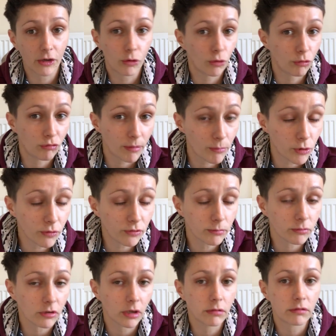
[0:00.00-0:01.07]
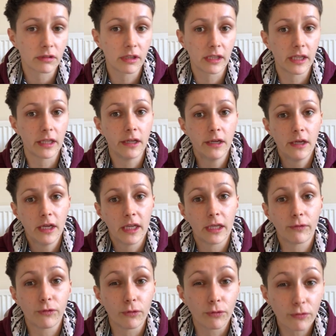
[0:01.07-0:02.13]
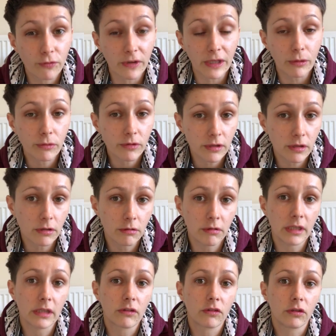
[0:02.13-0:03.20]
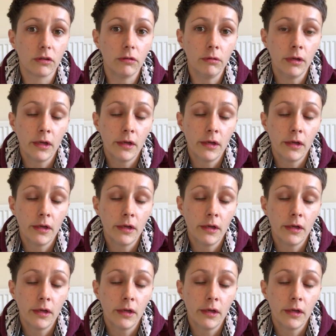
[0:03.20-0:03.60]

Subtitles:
or remove them totally if you feel that you need to.